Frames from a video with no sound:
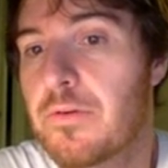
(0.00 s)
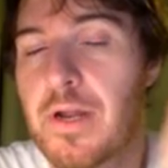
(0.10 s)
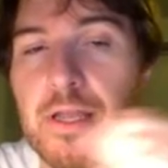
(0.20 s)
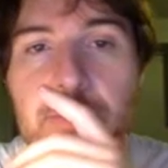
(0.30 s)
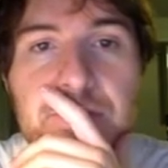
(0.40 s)

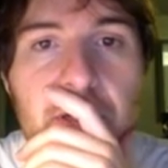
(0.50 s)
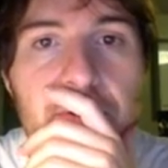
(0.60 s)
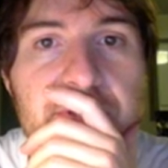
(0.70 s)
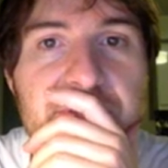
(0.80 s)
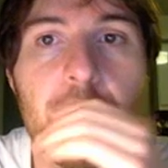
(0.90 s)
It keeps
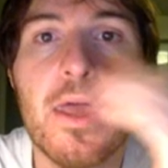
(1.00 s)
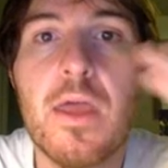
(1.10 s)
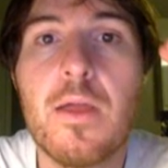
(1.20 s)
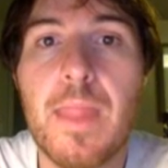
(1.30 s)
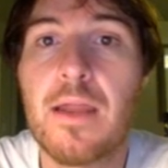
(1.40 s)
going. So
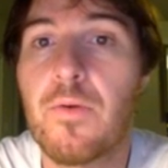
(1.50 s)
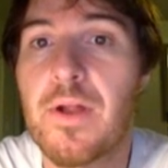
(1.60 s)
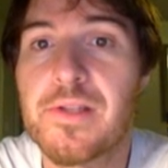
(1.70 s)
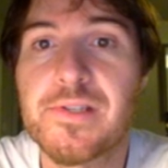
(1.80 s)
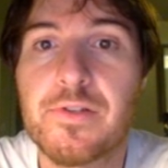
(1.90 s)

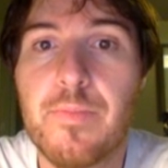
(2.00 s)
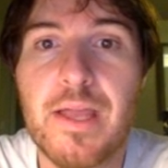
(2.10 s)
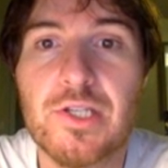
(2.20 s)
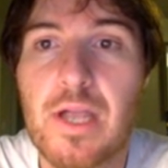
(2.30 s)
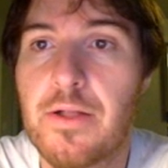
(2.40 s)
anyways, there's
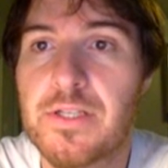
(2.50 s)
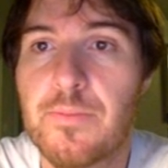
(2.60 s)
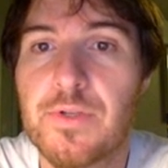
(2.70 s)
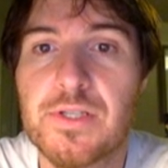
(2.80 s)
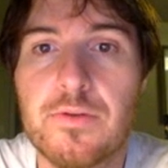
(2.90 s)
domain challenge
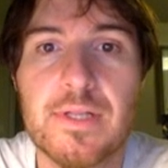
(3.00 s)
number 2.